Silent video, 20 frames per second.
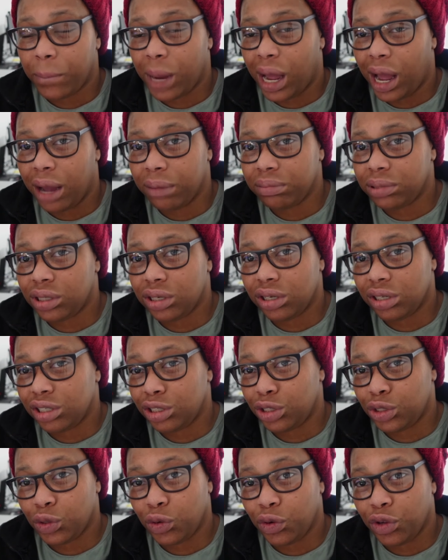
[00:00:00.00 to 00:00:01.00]
absolutely
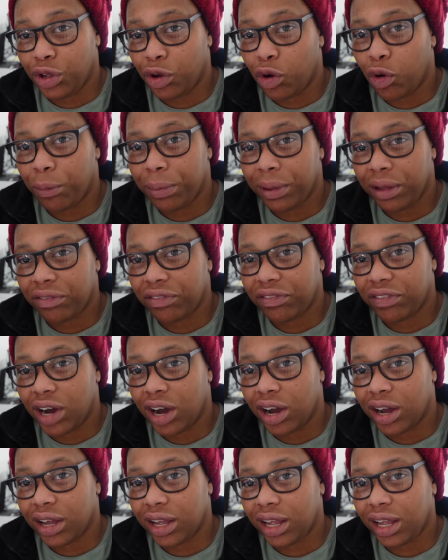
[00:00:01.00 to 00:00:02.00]
sure you'll be
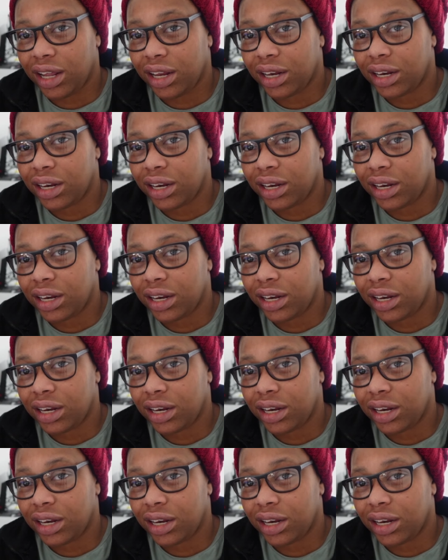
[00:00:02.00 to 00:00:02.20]
fine.